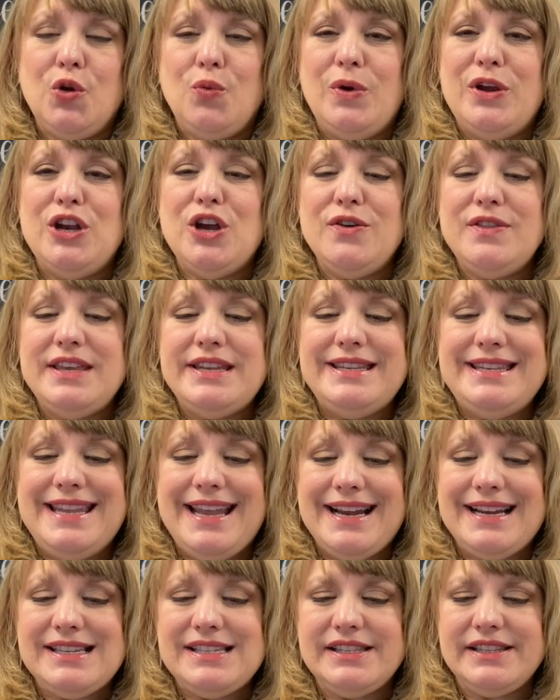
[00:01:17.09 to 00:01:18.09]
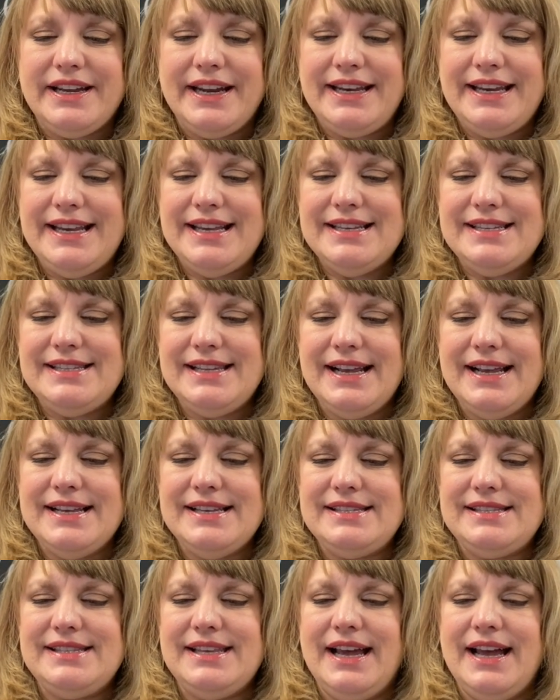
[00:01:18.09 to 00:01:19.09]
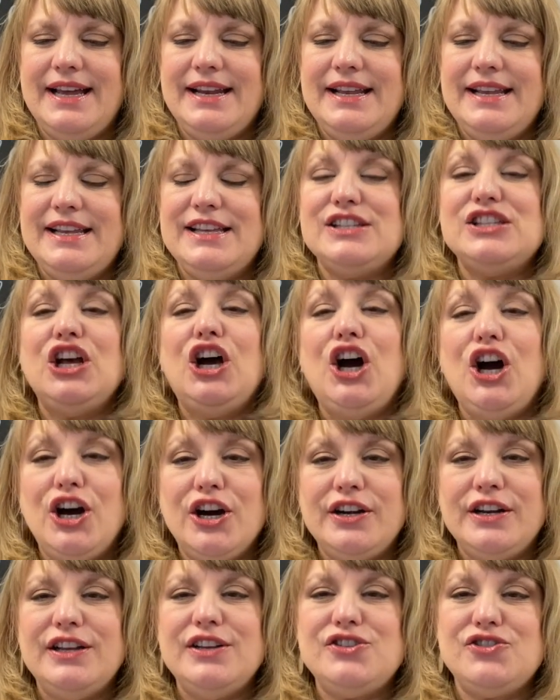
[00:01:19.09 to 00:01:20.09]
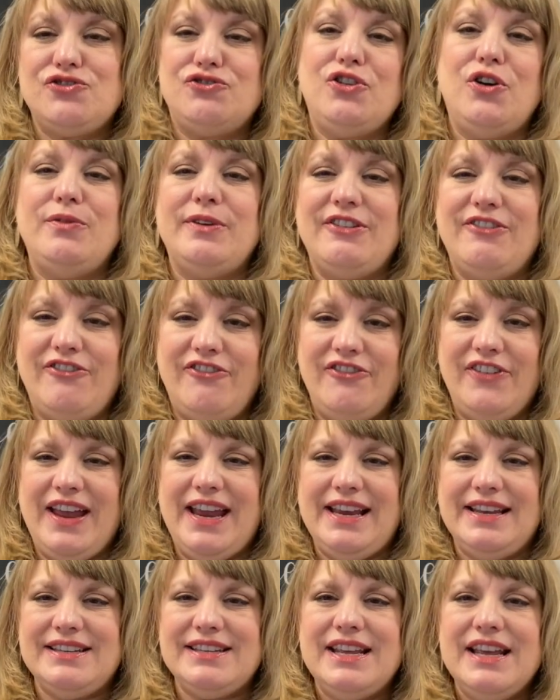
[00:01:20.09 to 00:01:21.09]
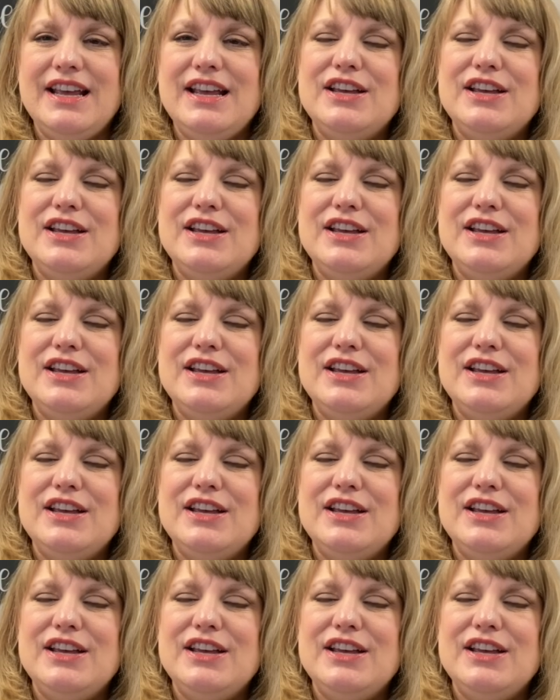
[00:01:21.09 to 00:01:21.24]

We know the next line he says that his heart is growing faint.